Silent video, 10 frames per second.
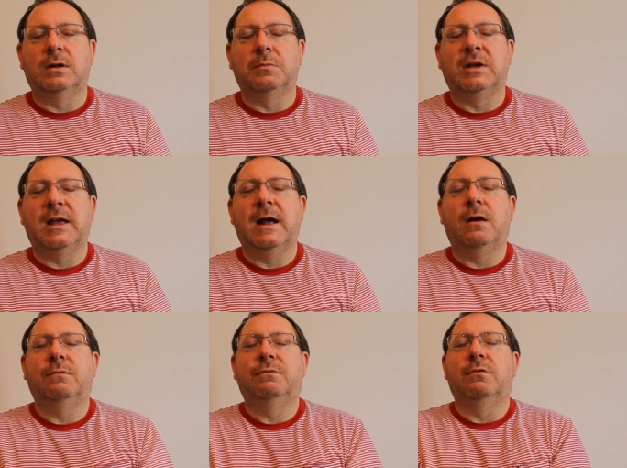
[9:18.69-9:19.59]
I'm going to
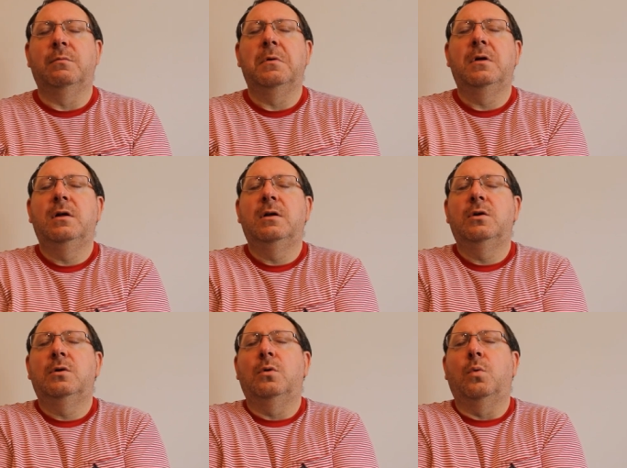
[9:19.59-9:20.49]
count from
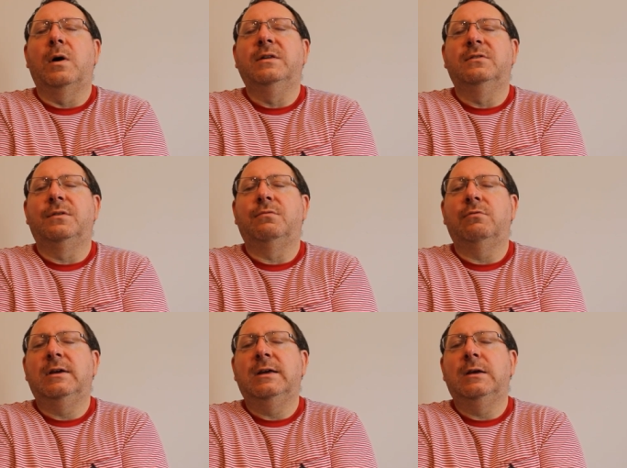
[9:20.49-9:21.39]
one to
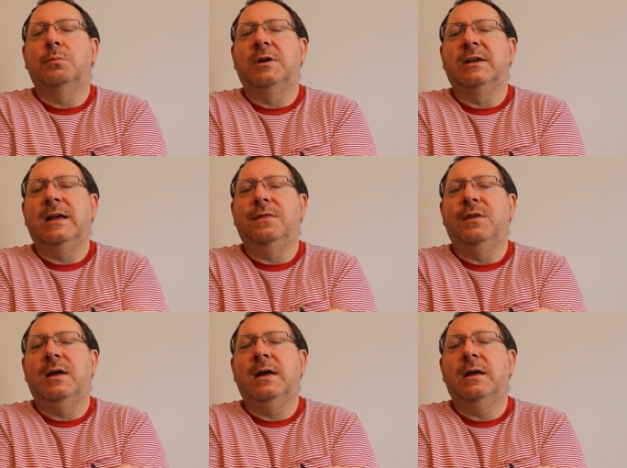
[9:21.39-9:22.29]
three. And want to get
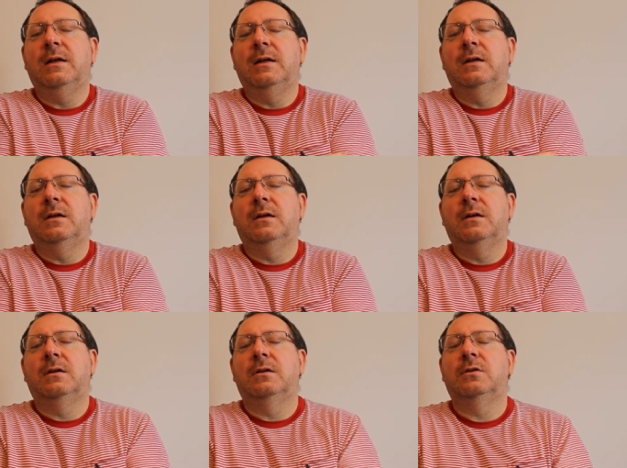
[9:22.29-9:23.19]
there,
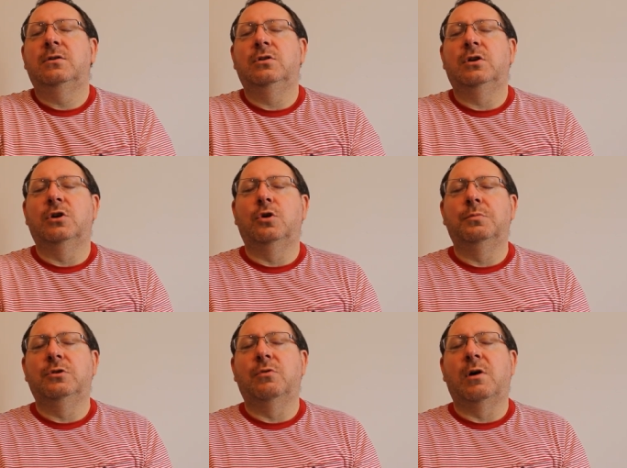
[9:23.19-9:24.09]
you can
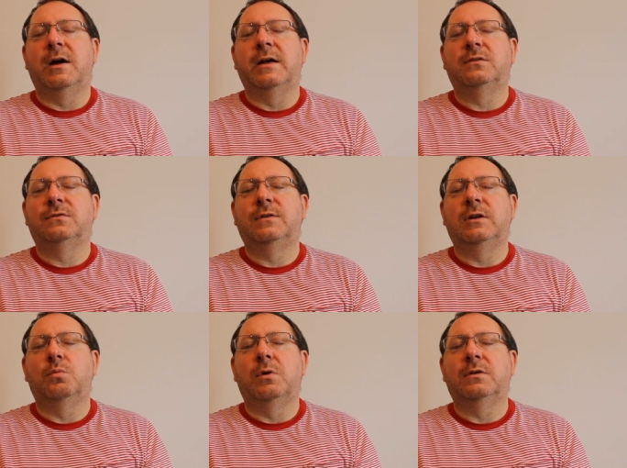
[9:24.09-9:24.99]
open your eyes
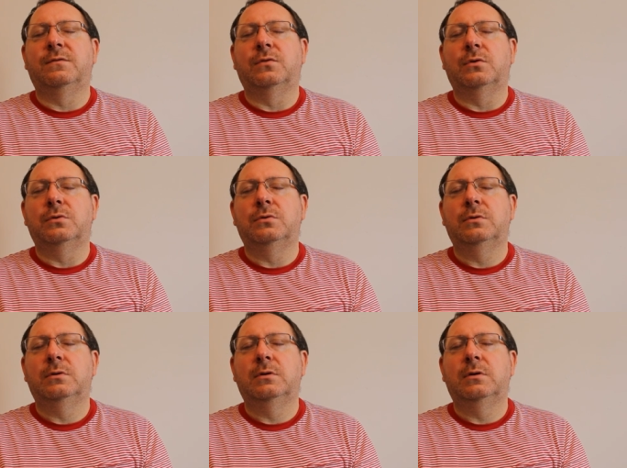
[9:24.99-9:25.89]
feeling wonderful
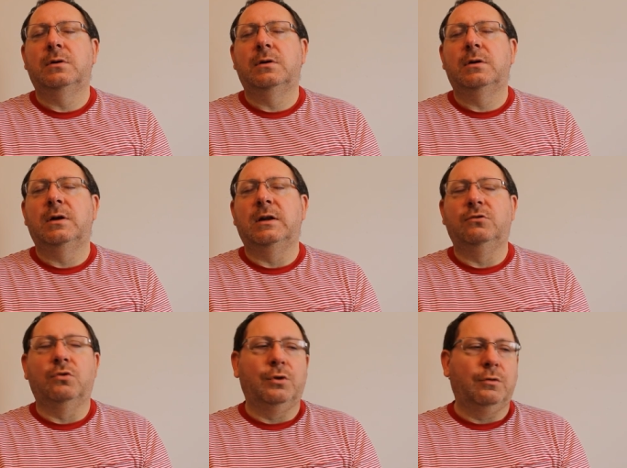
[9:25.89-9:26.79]
and
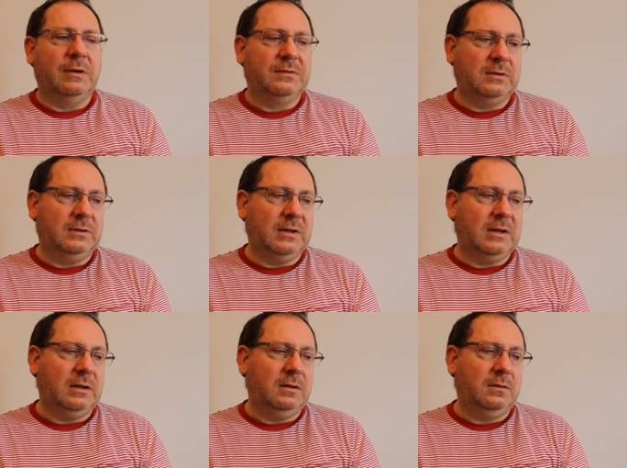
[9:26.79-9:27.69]
enjoy the rest of the
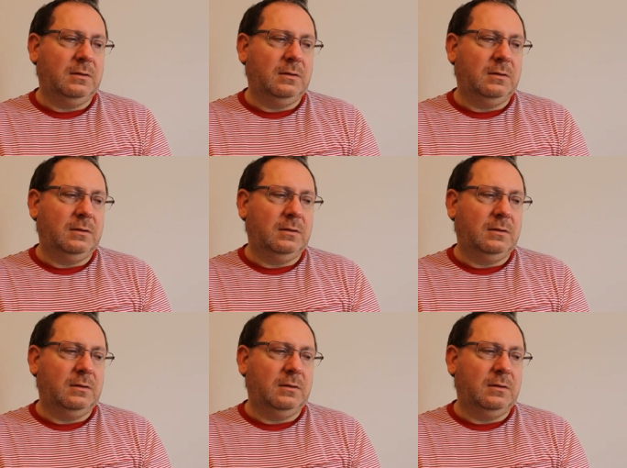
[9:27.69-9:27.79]
day